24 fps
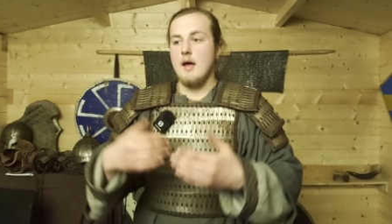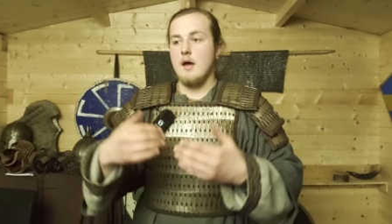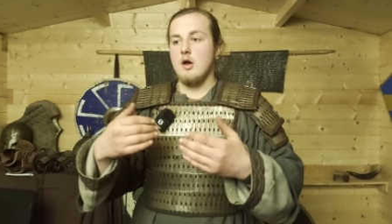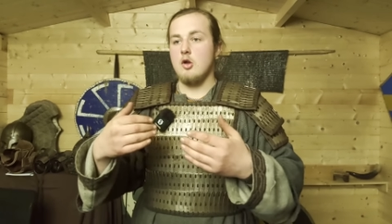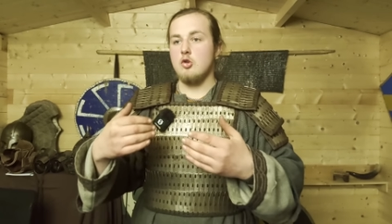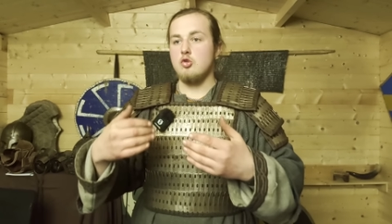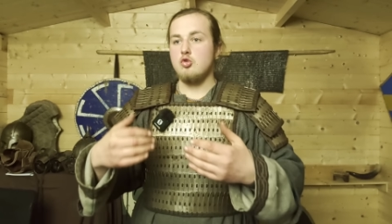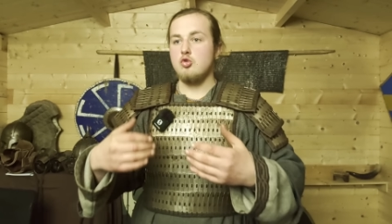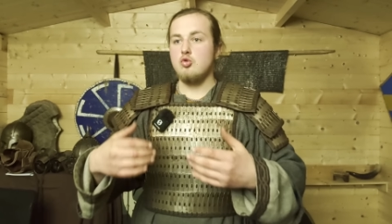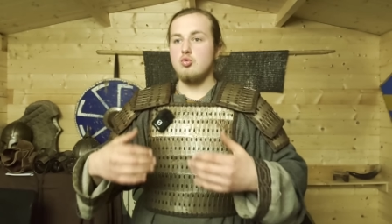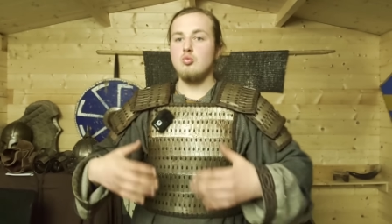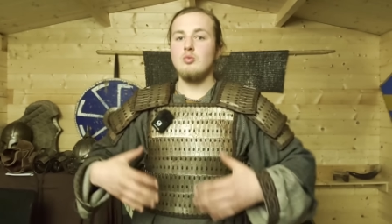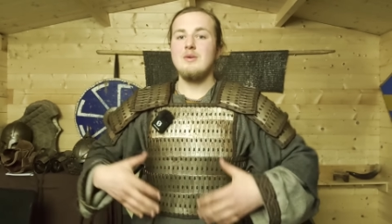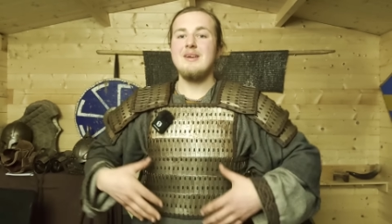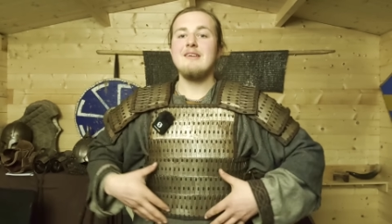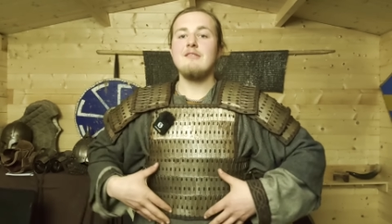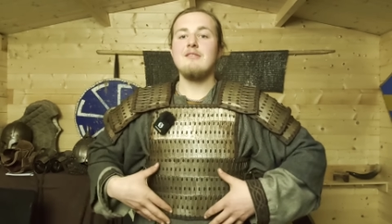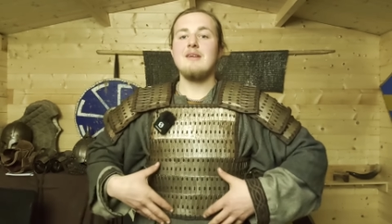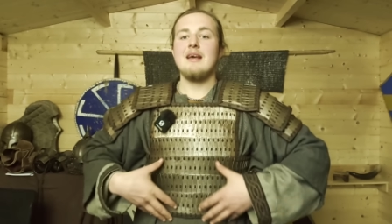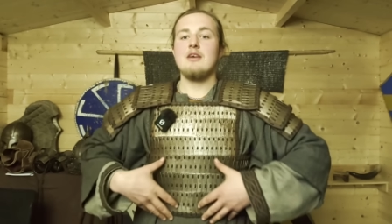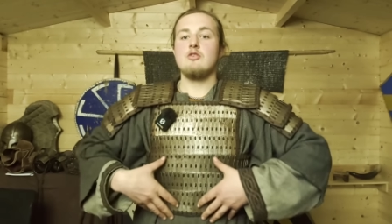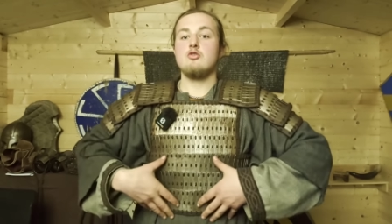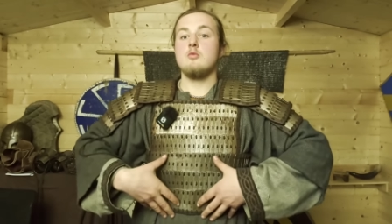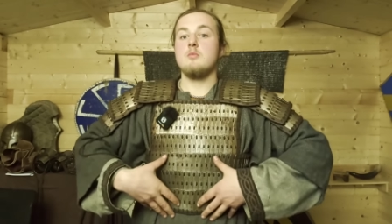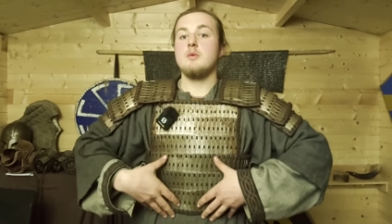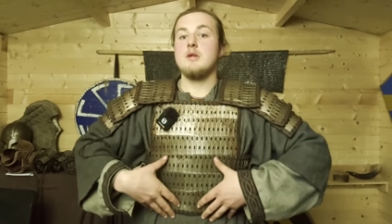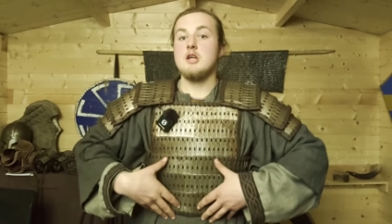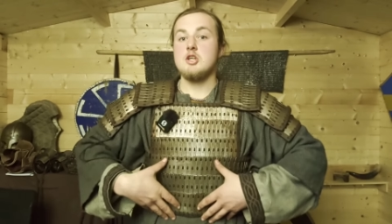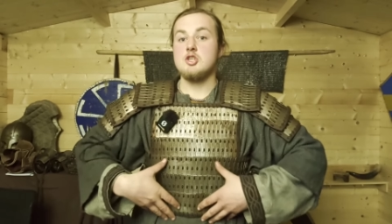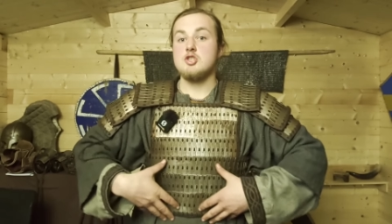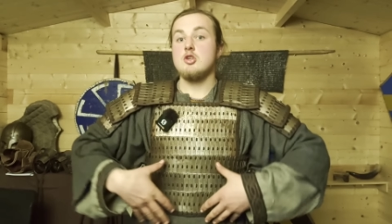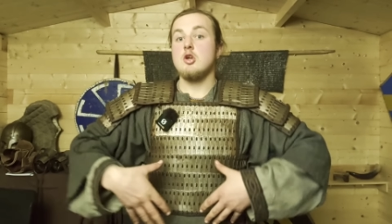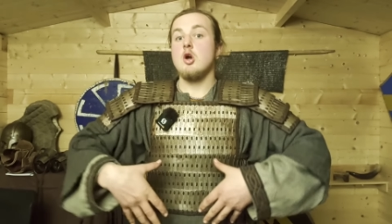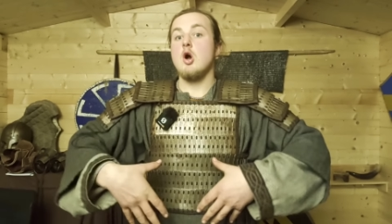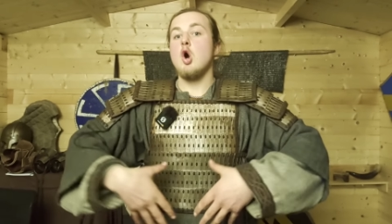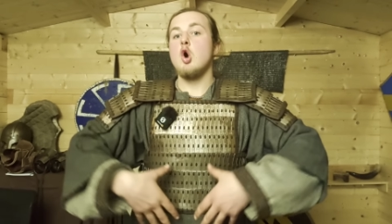to give an extra
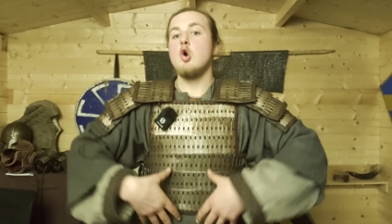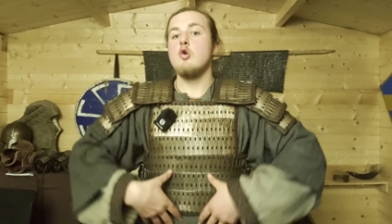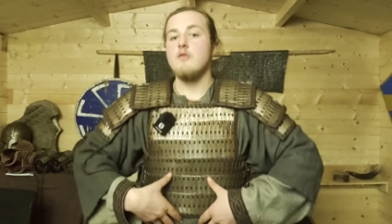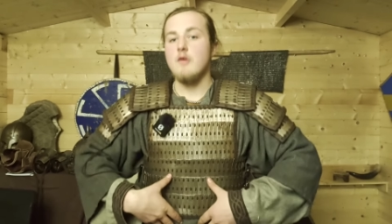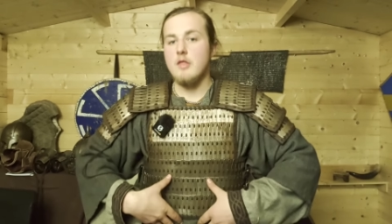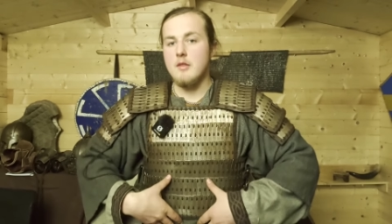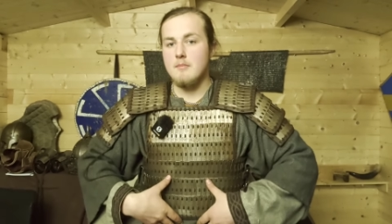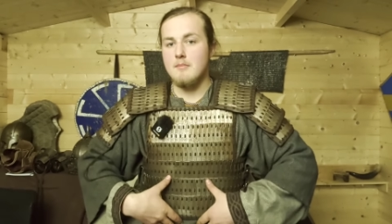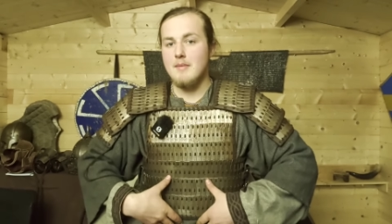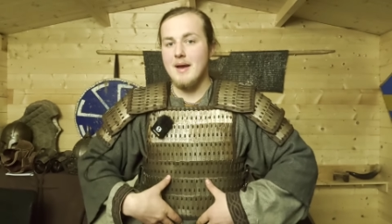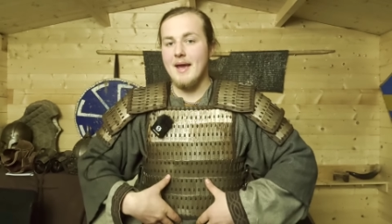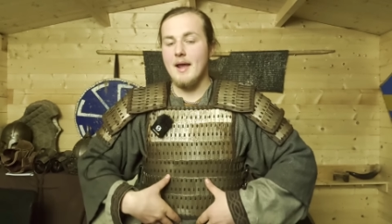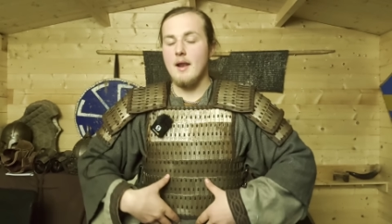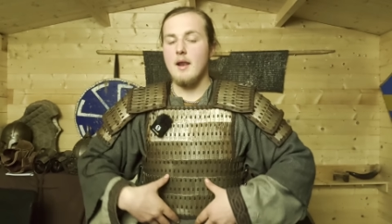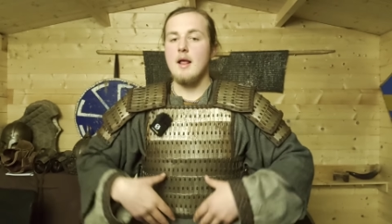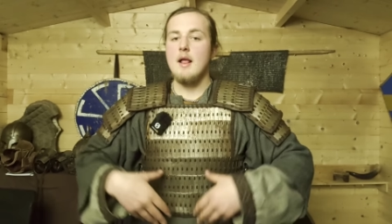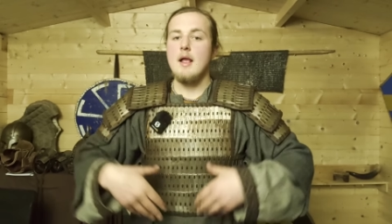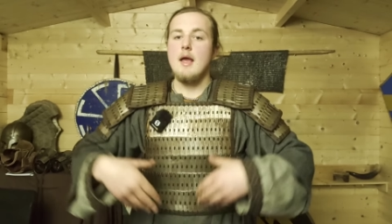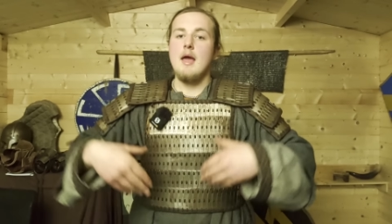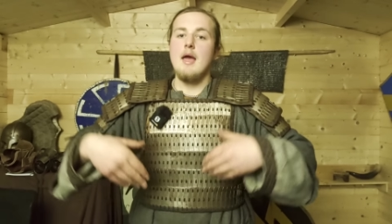protection over the mail.